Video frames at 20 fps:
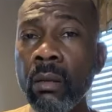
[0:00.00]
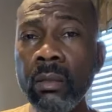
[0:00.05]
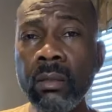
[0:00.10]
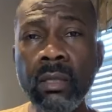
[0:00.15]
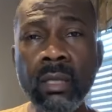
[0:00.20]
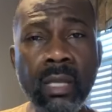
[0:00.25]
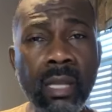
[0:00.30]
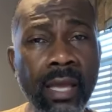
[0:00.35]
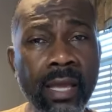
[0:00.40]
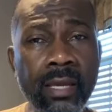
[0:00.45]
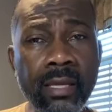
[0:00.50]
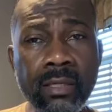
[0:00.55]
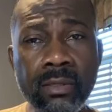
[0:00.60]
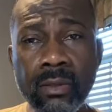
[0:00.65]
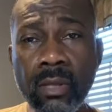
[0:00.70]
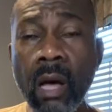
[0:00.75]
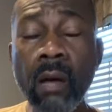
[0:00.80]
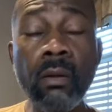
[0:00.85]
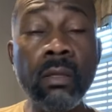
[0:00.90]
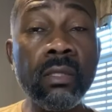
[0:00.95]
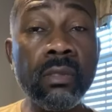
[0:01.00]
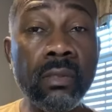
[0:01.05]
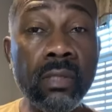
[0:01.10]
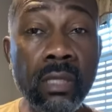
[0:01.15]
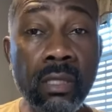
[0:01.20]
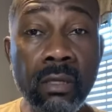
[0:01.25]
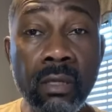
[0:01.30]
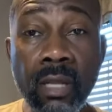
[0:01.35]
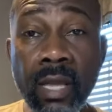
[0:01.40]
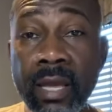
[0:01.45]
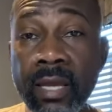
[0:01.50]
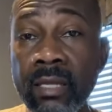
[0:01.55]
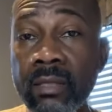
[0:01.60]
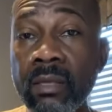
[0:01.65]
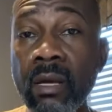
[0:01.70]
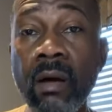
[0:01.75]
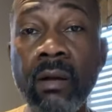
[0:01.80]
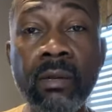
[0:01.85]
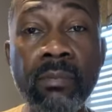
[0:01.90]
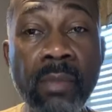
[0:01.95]
the single ladies,
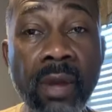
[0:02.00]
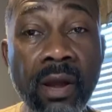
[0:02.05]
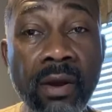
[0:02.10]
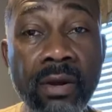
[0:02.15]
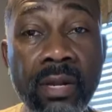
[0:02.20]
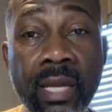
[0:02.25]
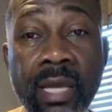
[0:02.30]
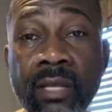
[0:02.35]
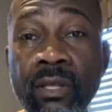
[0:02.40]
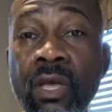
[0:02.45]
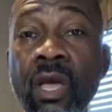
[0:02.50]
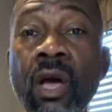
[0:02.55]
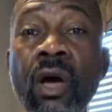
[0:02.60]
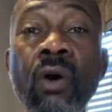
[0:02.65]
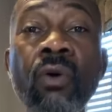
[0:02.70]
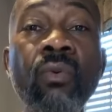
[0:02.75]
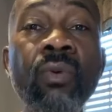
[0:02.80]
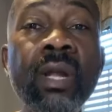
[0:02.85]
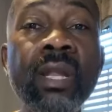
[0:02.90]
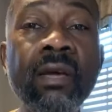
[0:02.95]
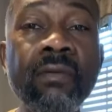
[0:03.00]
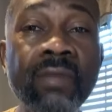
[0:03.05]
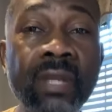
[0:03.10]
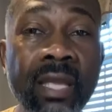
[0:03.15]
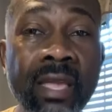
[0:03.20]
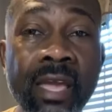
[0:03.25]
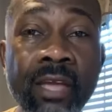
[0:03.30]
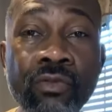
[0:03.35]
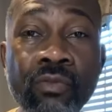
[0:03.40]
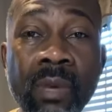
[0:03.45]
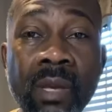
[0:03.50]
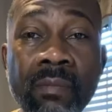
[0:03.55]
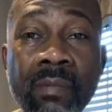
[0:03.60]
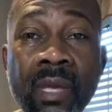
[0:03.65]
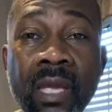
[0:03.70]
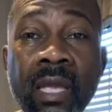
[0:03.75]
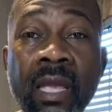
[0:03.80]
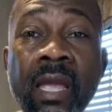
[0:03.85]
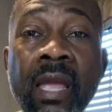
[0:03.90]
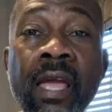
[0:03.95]
all the married ladies, whatever the case may
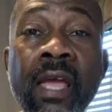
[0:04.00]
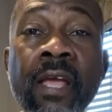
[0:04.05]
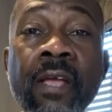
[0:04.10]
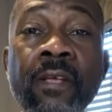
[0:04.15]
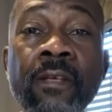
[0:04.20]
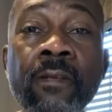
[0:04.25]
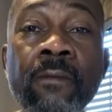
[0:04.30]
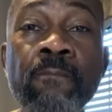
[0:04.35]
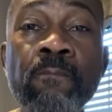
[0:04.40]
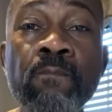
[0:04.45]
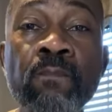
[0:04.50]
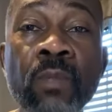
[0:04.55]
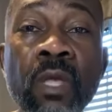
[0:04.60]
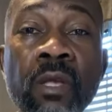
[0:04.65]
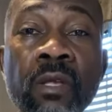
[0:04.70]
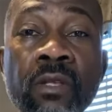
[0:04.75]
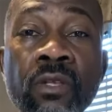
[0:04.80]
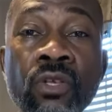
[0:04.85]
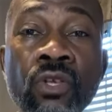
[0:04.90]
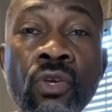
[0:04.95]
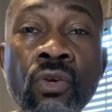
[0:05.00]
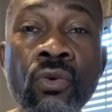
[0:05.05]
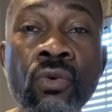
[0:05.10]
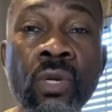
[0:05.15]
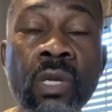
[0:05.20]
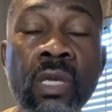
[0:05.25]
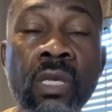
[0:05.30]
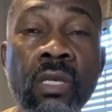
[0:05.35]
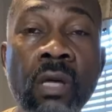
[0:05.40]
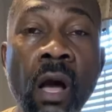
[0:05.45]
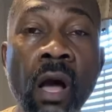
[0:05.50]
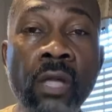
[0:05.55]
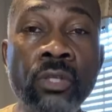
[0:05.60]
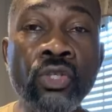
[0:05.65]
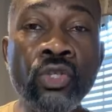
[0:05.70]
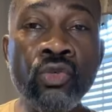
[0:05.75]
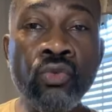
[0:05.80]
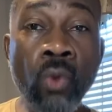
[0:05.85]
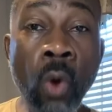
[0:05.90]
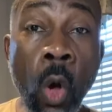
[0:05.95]
be. You are
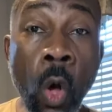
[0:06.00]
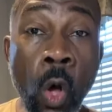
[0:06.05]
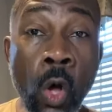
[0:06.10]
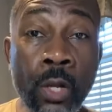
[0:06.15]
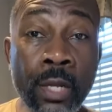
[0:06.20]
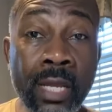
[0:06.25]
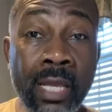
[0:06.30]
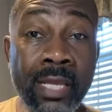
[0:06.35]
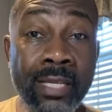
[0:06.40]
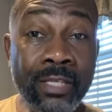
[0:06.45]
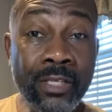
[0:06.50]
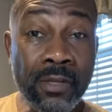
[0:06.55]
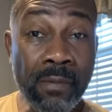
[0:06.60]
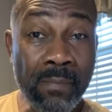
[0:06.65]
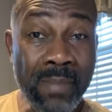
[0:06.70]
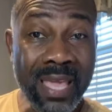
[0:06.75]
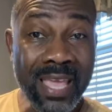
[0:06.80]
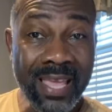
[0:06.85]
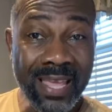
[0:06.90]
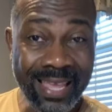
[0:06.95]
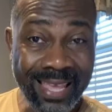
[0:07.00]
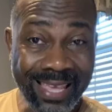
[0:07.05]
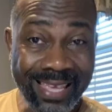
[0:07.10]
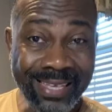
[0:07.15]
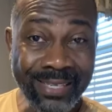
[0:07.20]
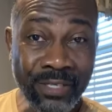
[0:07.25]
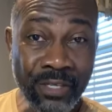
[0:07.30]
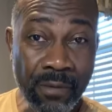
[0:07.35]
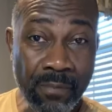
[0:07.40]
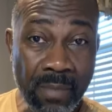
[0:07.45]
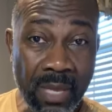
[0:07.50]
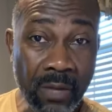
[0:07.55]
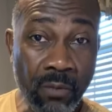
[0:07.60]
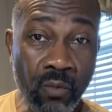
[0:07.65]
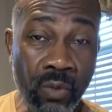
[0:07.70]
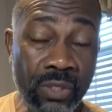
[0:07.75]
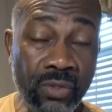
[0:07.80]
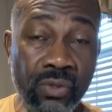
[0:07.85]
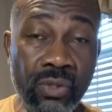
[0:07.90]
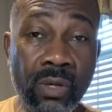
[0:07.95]
drawn into being intimate
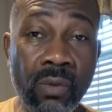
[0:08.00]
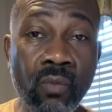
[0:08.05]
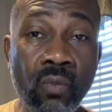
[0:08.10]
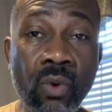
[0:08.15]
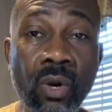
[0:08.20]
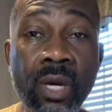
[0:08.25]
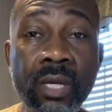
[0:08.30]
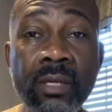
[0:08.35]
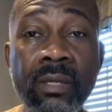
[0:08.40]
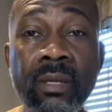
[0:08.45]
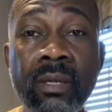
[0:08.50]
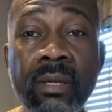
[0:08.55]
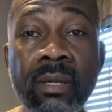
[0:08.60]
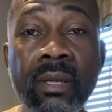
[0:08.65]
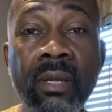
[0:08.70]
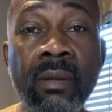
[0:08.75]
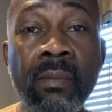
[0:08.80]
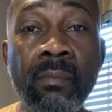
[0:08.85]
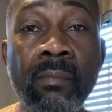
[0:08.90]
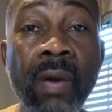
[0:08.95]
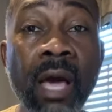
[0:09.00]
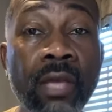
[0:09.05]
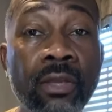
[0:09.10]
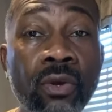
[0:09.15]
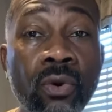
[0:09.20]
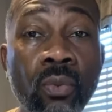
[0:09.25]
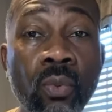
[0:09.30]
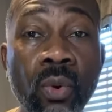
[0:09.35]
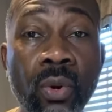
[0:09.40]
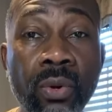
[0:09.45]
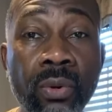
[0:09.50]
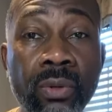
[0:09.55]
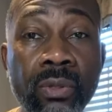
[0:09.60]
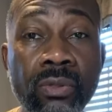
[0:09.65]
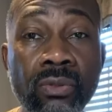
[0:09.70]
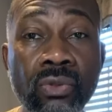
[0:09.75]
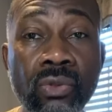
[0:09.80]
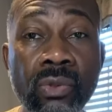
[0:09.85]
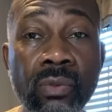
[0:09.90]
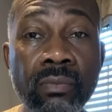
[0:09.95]
with someone by your
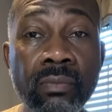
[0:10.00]
words.